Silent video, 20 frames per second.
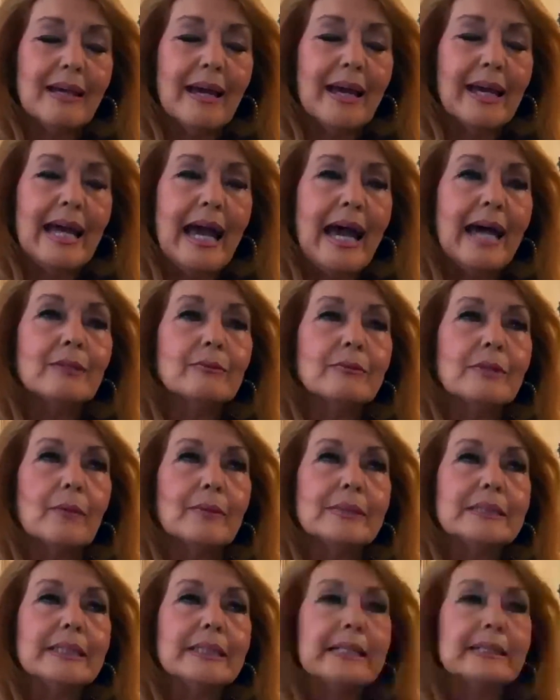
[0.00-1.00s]
I don't
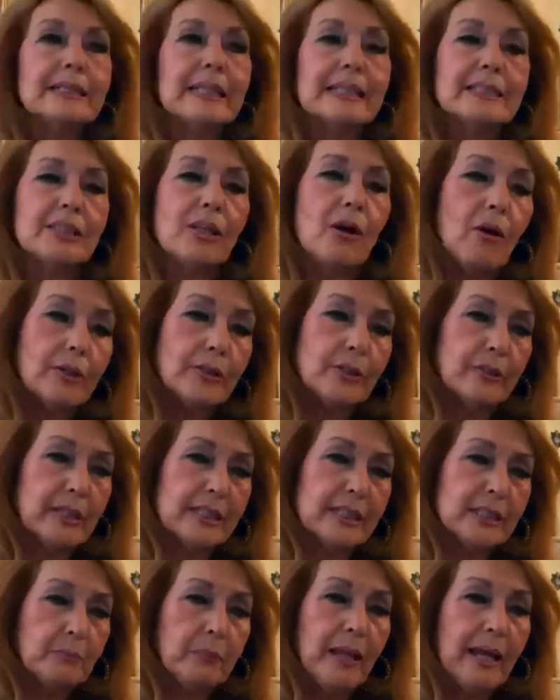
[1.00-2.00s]
know. It's hard to
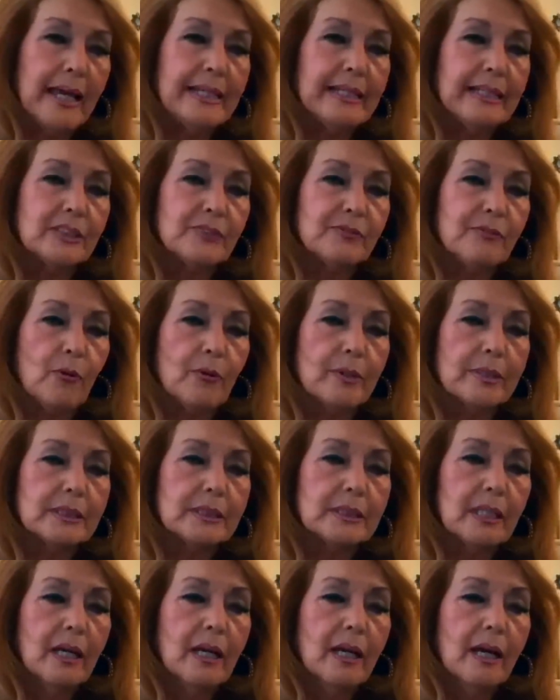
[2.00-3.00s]
explain as far
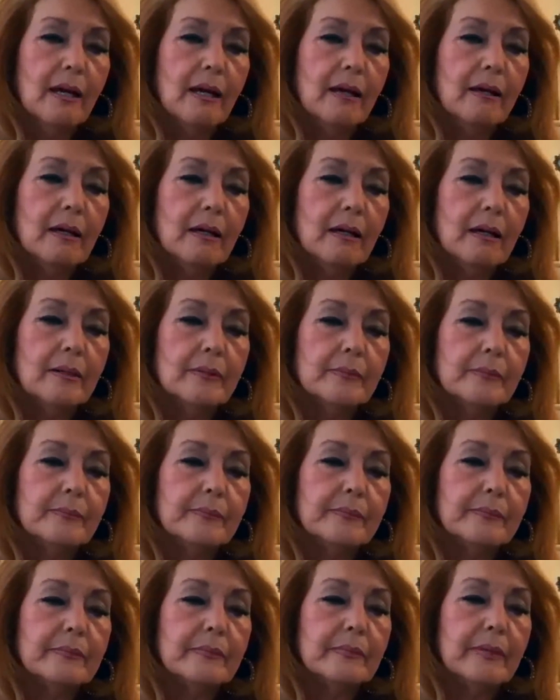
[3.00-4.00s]
as that
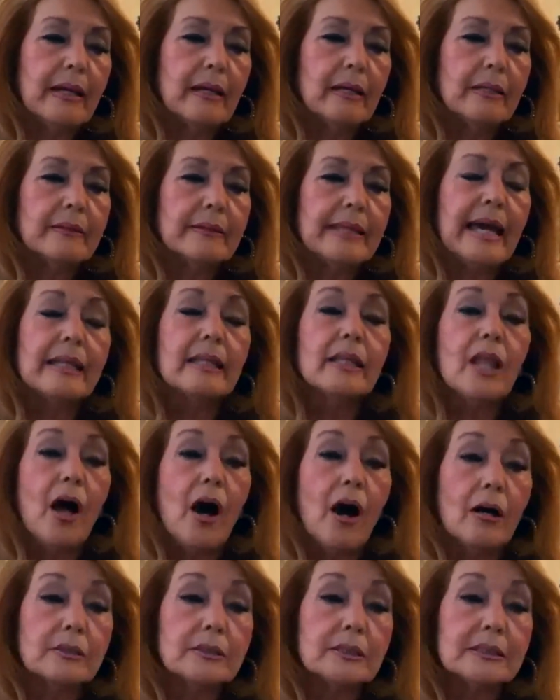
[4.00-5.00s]

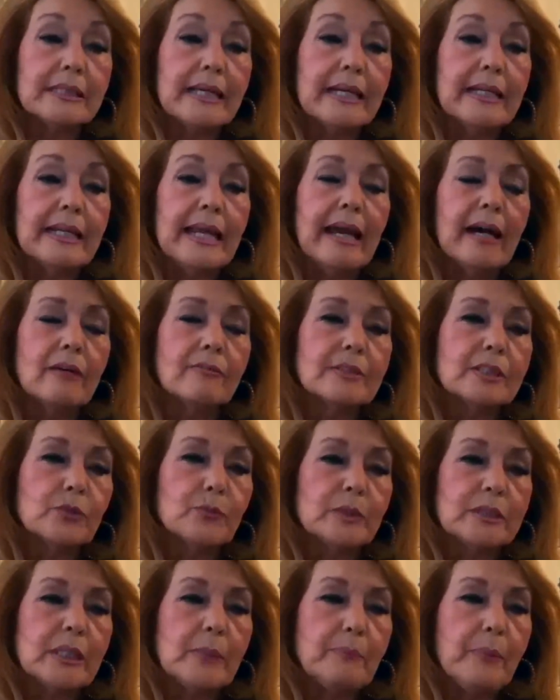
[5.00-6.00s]
loss. And Elvis
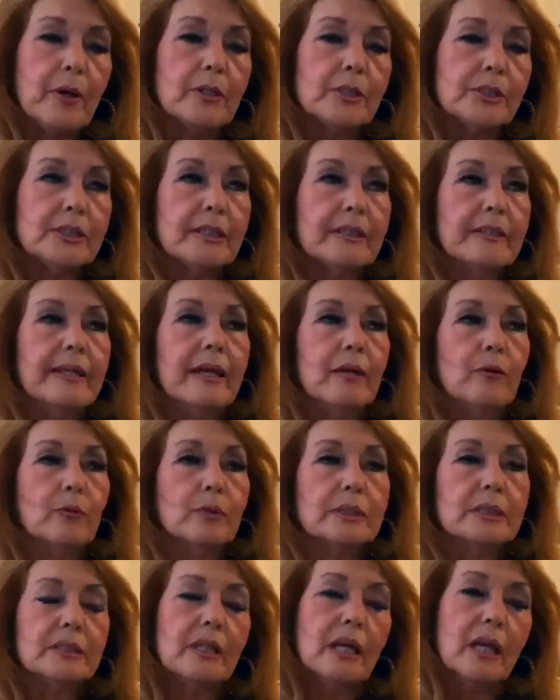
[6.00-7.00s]
was a person that
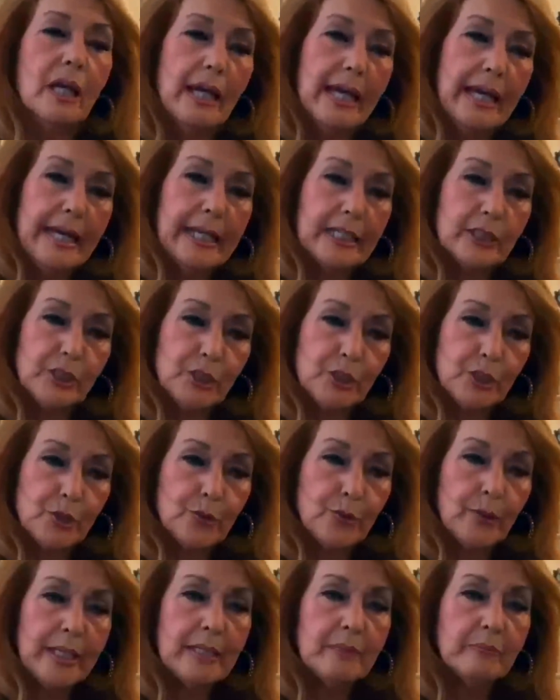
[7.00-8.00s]
was
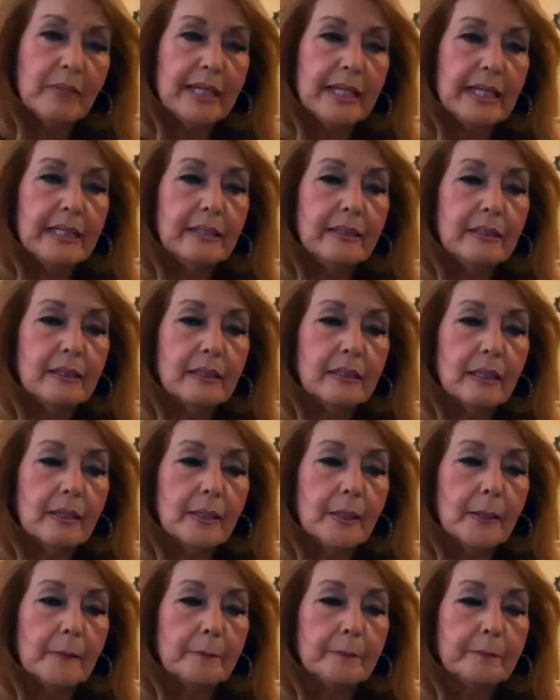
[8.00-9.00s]
extremely
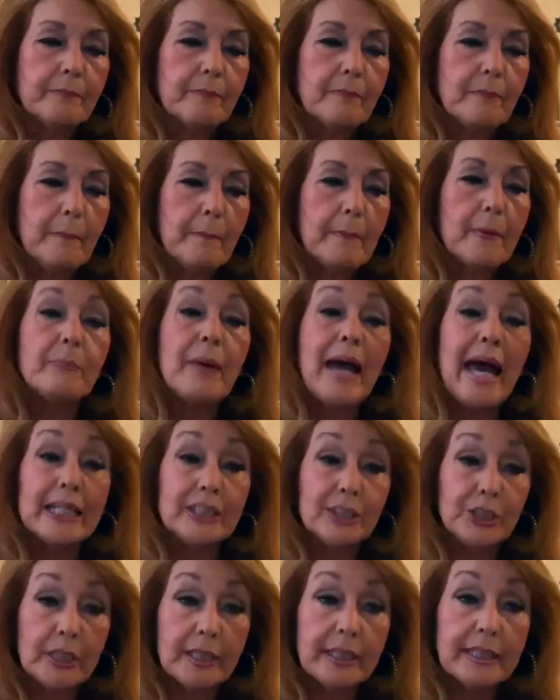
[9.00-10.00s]

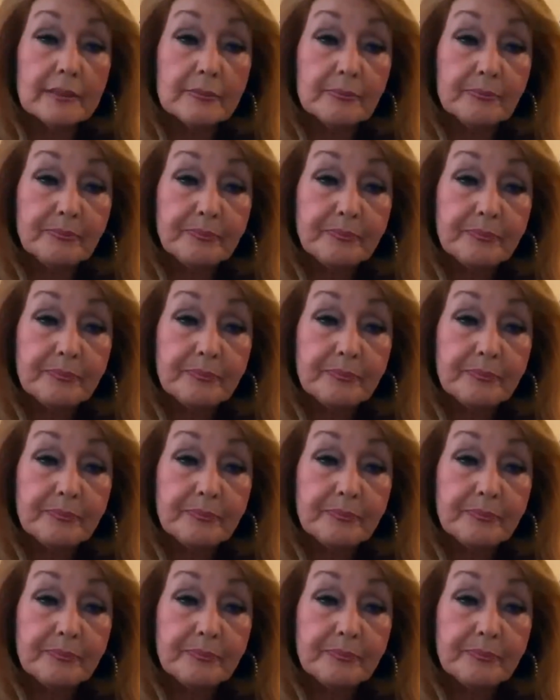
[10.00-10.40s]
passionate.